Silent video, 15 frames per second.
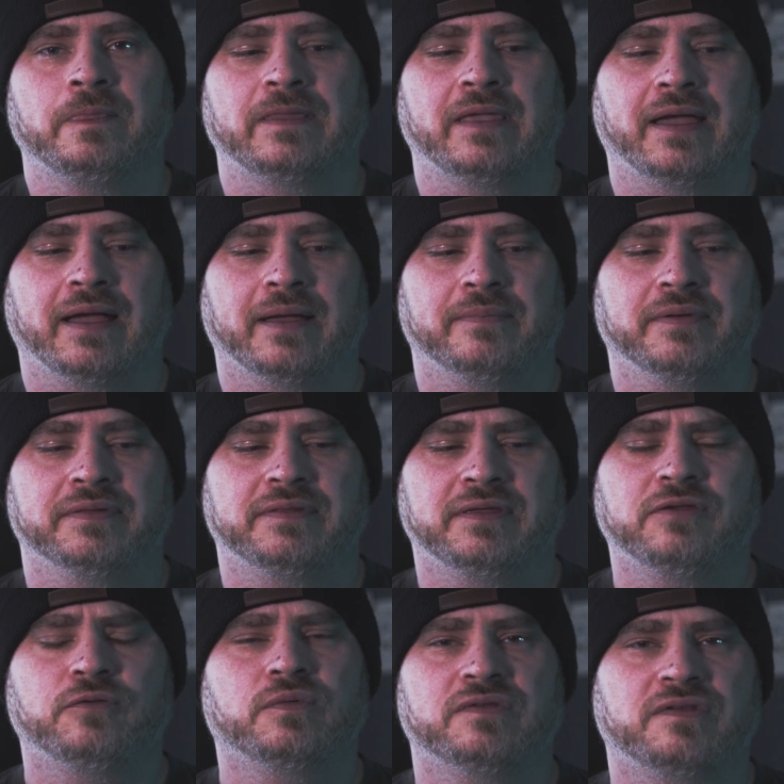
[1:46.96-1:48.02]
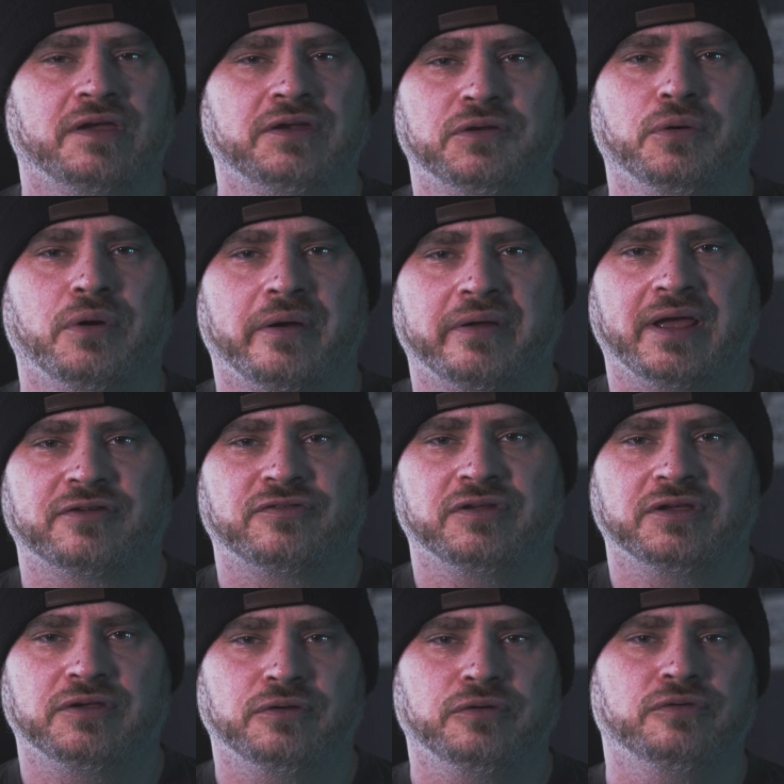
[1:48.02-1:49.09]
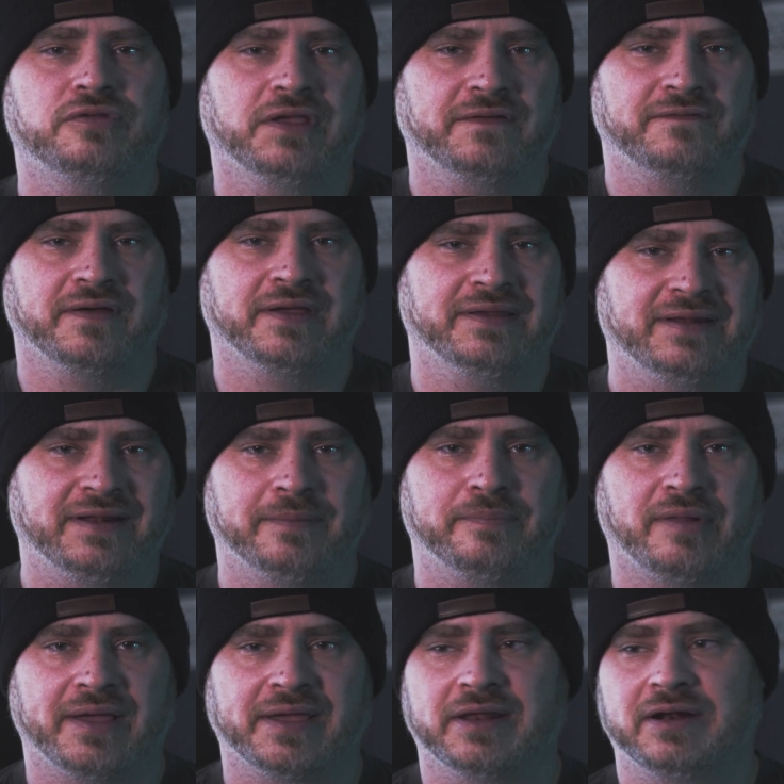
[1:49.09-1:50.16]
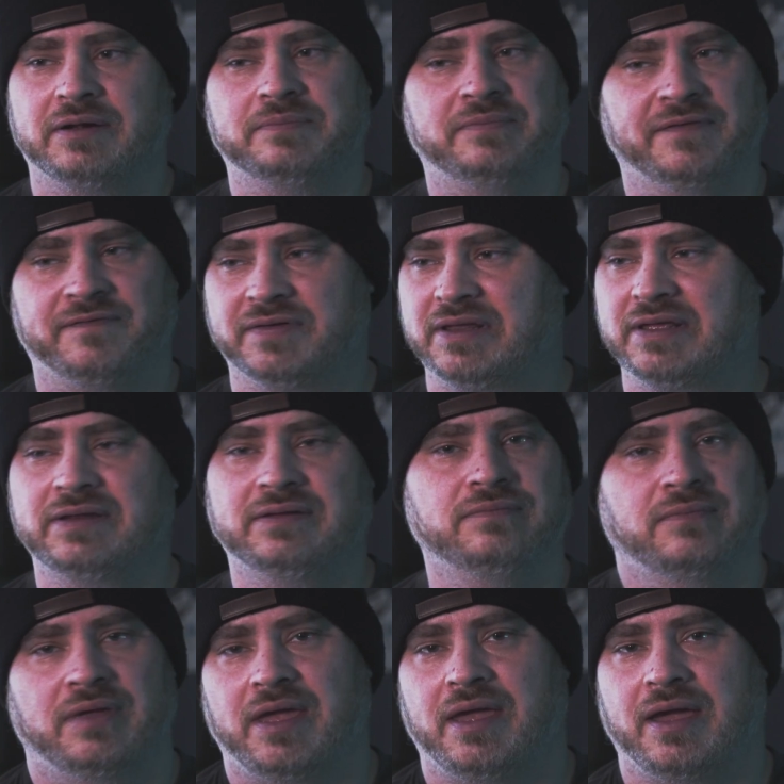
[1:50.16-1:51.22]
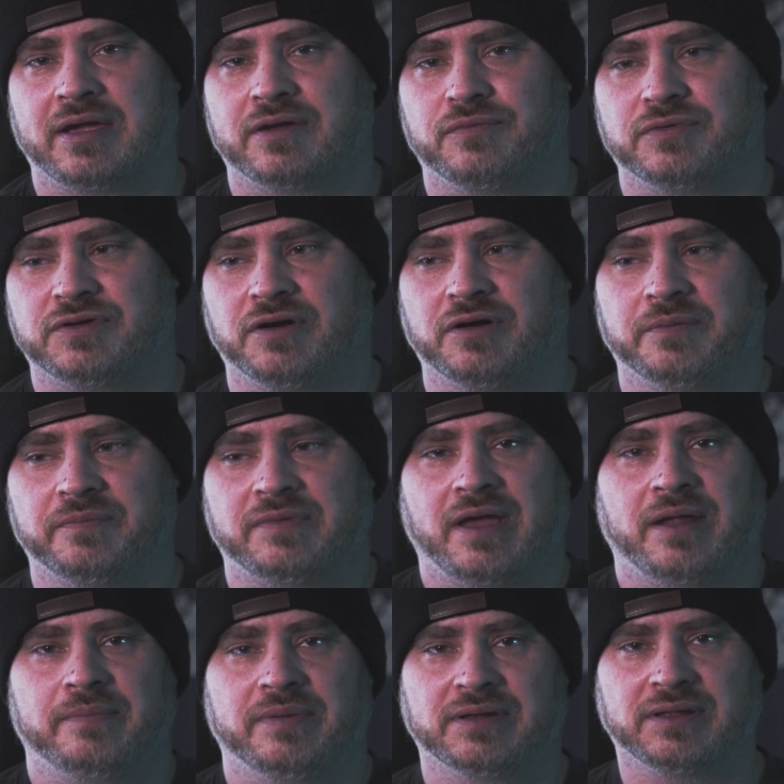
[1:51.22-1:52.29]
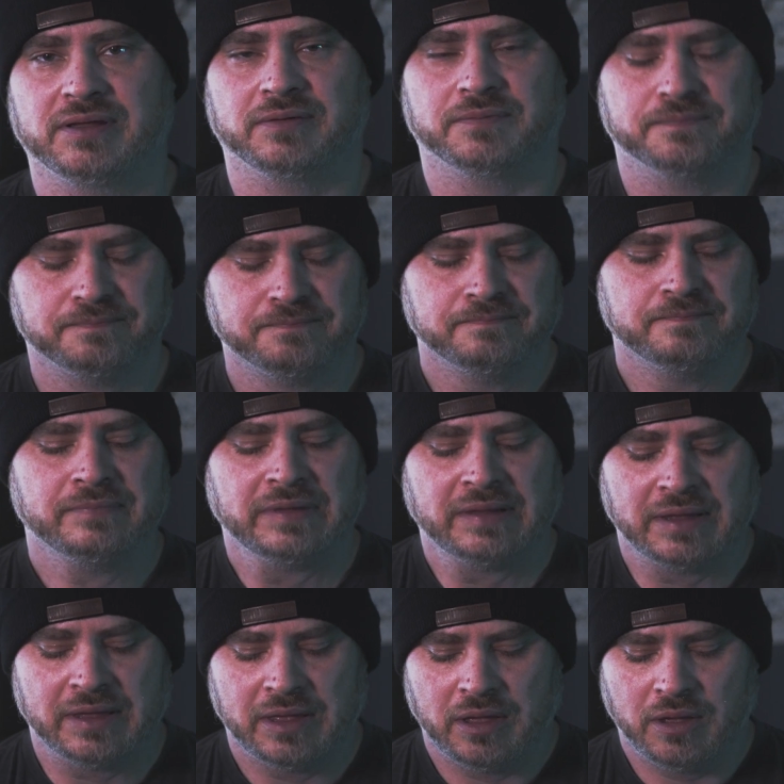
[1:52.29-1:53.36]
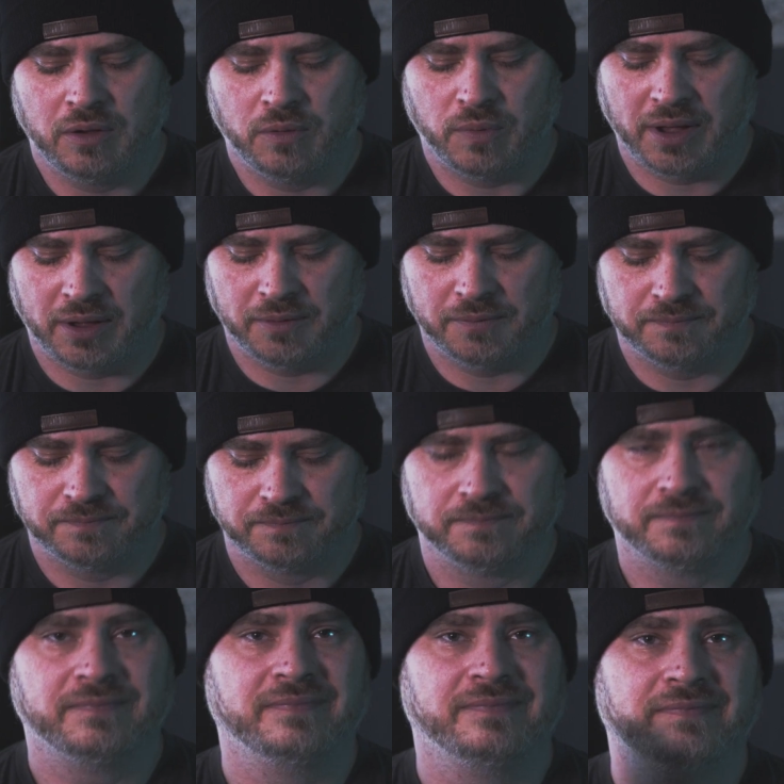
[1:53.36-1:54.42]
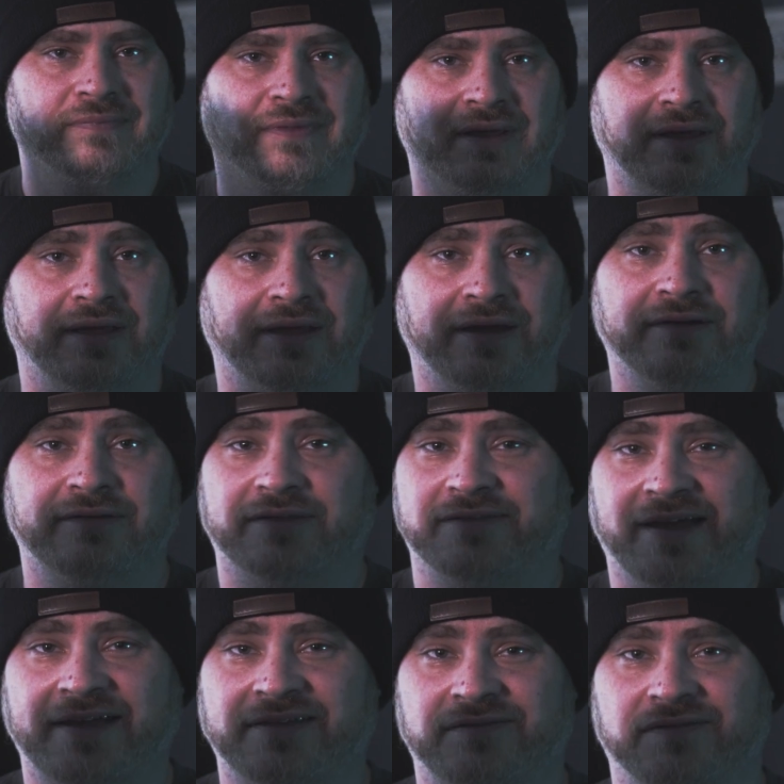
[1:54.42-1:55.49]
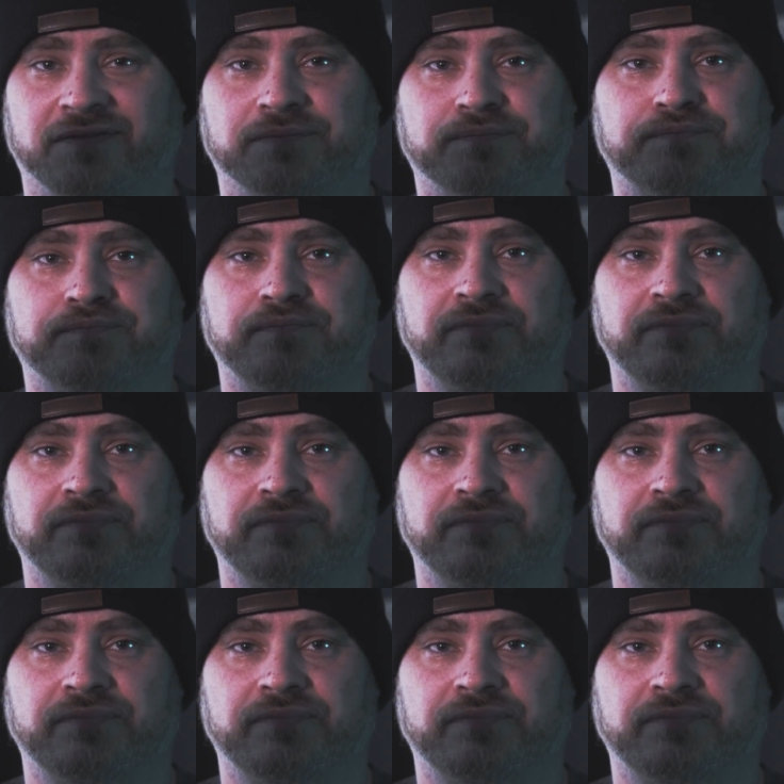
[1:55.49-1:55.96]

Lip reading: But these ones I knew I would actually use if I ended up liking them. If it didn't, hey, I could return them, not a big deal. Well, here's the size of them.